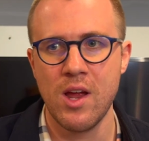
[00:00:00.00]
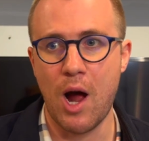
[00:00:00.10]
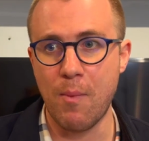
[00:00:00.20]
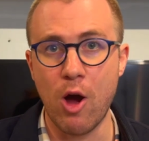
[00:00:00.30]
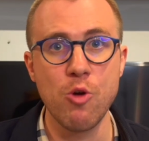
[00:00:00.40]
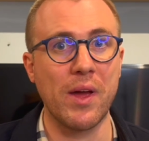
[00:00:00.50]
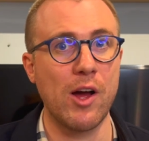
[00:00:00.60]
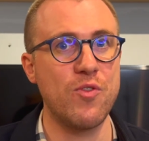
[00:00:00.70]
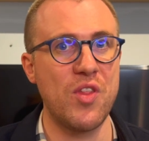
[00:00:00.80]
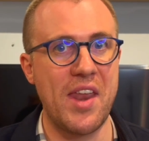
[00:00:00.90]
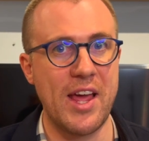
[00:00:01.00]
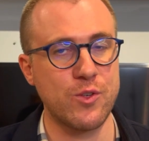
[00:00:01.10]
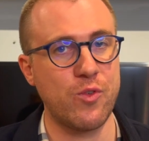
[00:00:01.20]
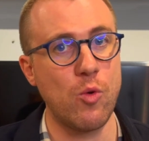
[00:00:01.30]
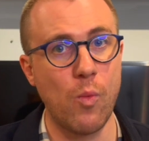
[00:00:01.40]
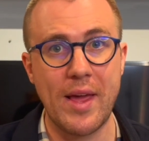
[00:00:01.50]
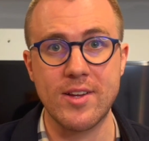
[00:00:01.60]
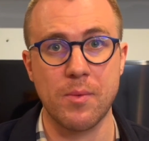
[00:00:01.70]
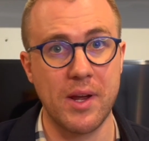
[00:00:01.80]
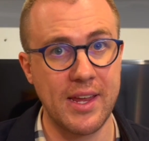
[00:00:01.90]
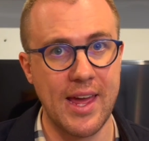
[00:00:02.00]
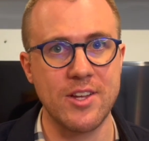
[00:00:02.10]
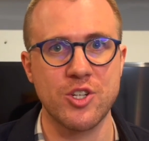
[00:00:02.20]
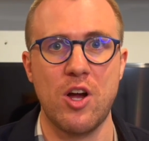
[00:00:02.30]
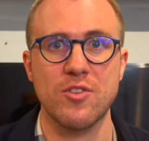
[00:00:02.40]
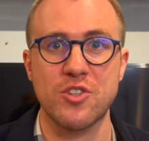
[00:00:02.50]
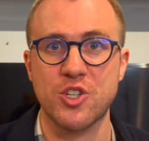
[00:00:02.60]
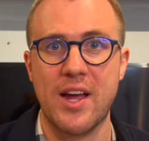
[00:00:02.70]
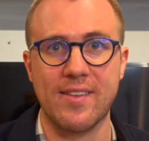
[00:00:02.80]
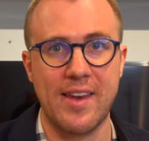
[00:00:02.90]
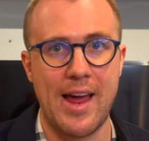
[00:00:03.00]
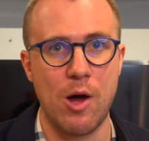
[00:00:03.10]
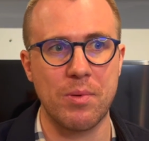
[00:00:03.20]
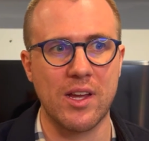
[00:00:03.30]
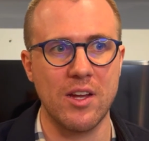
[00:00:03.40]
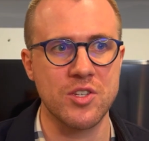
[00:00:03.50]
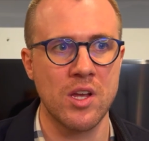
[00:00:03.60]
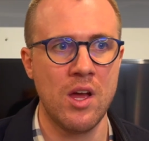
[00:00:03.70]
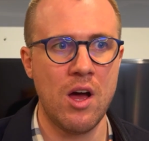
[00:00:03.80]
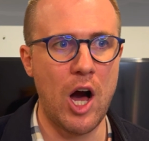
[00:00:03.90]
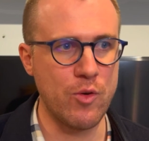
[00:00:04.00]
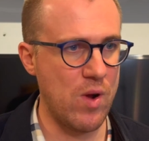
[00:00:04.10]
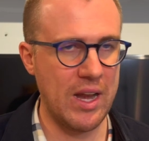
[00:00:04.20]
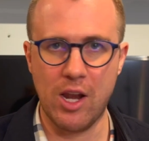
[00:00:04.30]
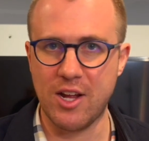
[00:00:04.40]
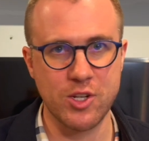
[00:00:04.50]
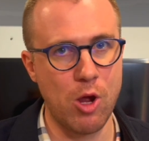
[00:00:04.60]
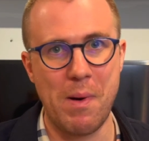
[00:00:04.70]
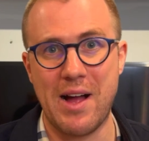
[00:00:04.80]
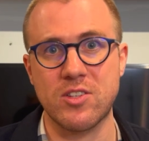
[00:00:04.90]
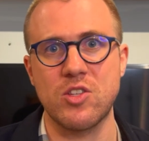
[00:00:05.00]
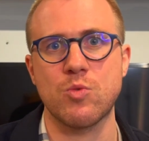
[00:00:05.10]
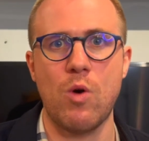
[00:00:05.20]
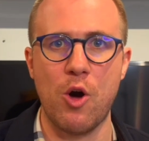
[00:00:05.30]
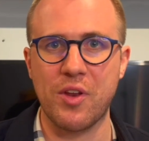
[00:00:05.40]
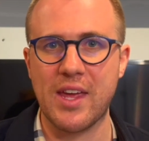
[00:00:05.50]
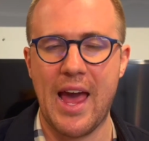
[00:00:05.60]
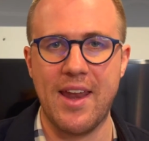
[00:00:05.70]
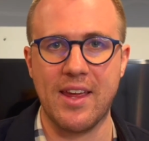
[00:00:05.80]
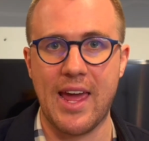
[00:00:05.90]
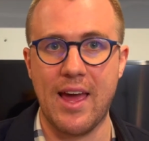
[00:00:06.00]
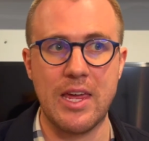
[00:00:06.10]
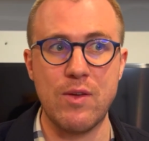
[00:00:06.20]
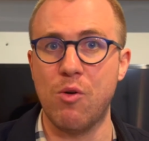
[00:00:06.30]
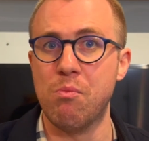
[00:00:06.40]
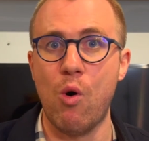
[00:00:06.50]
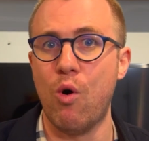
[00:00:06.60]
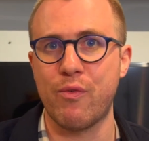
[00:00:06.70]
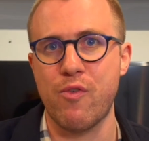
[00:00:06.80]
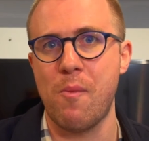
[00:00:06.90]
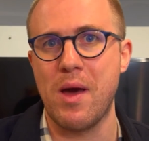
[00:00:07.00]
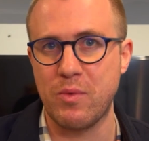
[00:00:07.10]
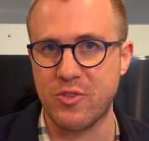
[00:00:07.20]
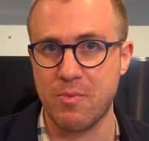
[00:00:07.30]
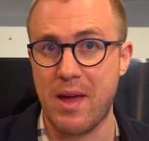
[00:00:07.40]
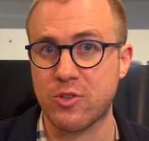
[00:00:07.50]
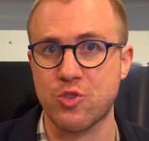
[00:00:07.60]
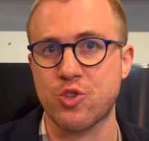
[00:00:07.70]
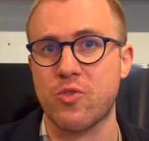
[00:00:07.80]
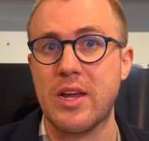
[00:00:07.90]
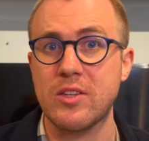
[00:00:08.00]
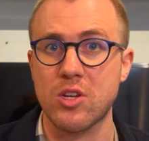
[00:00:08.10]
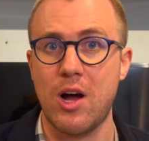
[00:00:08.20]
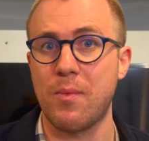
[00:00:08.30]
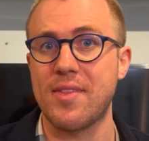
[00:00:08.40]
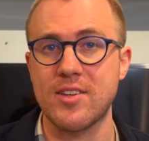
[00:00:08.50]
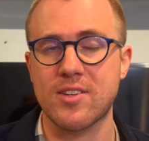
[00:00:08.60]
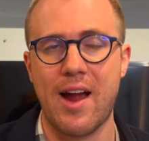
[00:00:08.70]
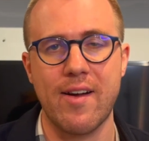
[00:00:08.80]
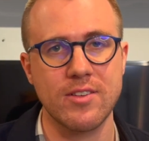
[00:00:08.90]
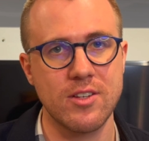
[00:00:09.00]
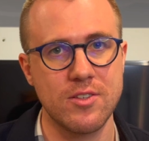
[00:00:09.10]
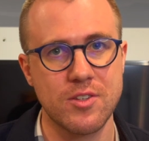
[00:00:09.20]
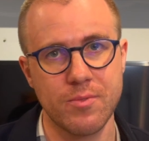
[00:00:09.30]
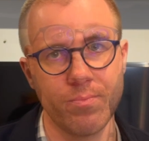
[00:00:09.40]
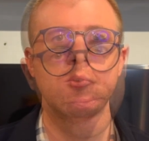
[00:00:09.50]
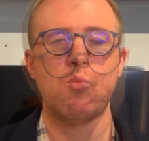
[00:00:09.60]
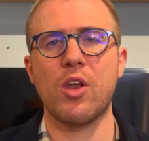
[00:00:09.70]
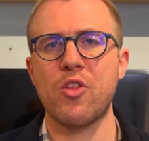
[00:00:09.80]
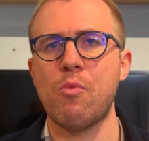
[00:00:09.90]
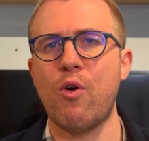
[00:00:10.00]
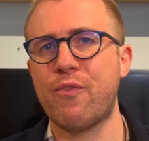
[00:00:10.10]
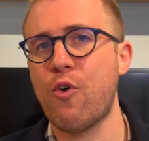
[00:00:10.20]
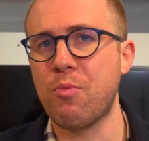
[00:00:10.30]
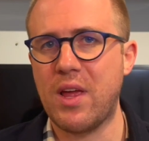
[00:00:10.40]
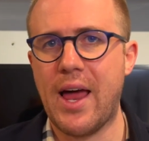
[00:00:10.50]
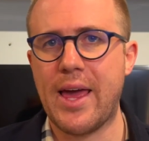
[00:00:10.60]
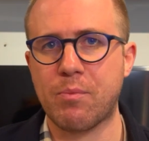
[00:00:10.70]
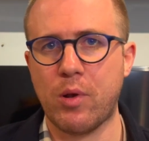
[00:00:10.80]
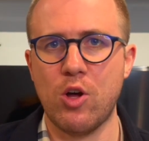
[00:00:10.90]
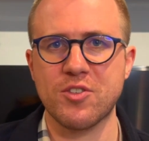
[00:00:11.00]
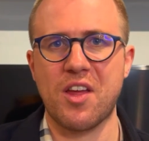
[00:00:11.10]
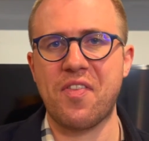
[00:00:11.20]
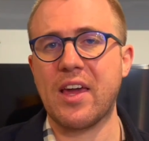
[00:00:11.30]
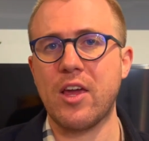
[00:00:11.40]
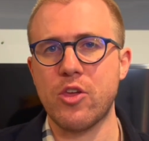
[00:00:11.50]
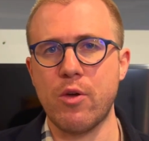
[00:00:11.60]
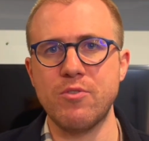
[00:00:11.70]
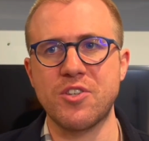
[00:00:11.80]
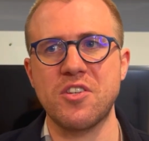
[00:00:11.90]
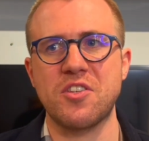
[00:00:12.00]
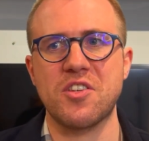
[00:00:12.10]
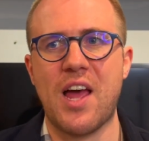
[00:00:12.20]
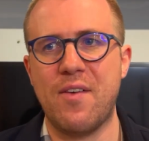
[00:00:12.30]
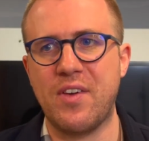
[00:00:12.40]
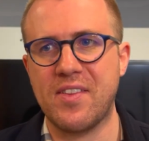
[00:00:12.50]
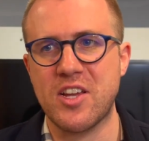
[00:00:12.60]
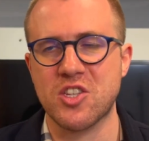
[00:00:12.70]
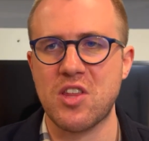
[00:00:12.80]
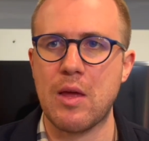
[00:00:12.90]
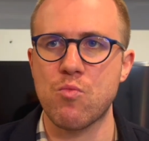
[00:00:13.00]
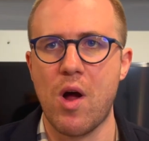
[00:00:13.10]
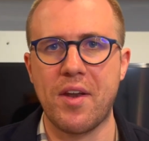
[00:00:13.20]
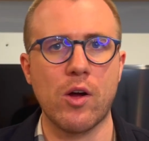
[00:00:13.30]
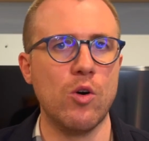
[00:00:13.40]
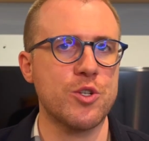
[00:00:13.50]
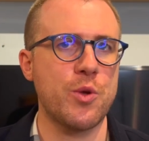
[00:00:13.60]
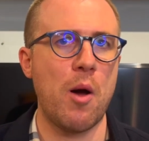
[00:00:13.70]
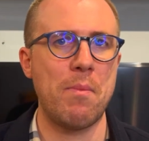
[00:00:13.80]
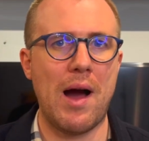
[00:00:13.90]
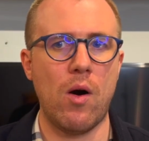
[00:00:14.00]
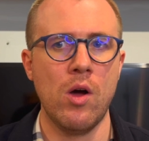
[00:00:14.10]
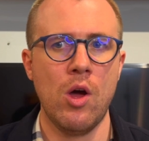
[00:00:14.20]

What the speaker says: I'm hoping over the next few weeks I'm going to get a chance to check that out, because I'd really like to go back to this world again and get even more from it with some extra screen time with these characters. One of the more formulaic plots I think it uses is having this theme running also about